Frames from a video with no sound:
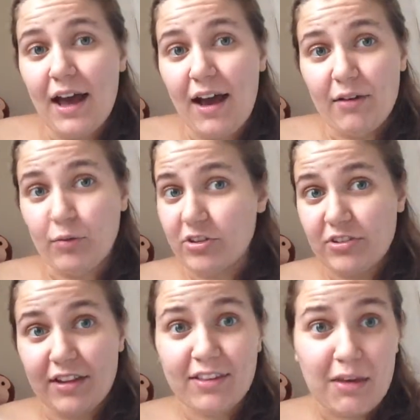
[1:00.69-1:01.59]
Uh, which
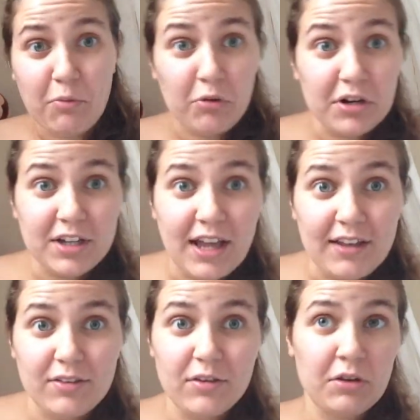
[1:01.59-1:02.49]
states get more and
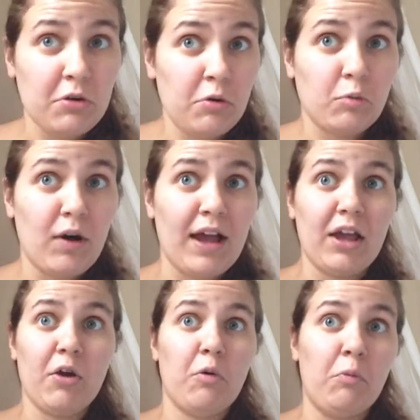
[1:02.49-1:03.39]
less? Why?
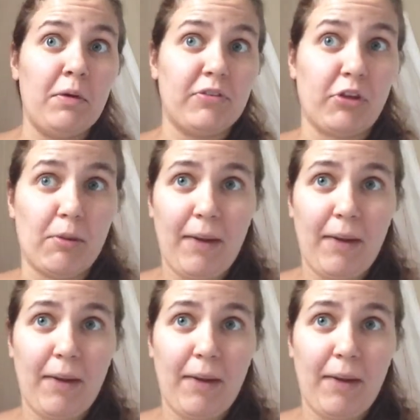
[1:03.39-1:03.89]
Is there a